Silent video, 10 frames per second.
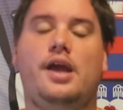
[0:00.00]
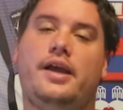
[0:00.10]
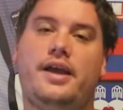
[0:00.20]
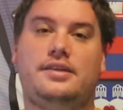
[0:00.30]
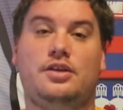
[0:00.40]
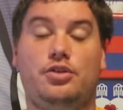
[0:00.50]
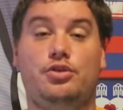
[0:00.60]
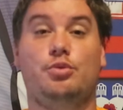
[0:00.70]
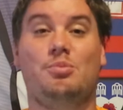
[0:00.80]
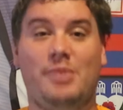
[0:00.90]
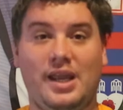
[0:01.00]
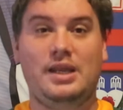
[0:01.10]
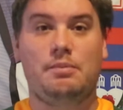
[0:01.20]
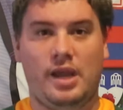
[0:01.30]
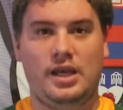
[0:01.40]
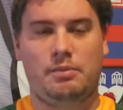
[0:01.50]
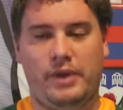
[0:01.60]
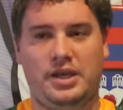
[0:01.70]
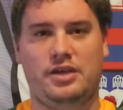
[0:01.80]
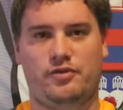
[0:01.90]
cutting through many, many,
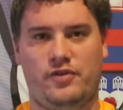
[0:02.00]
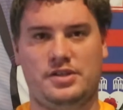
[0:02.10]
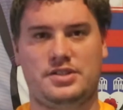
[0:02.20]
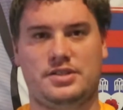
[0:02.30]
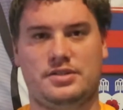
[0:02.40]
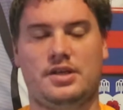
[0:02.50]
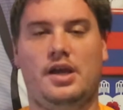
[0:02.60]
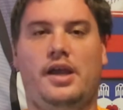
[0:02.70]
many defenses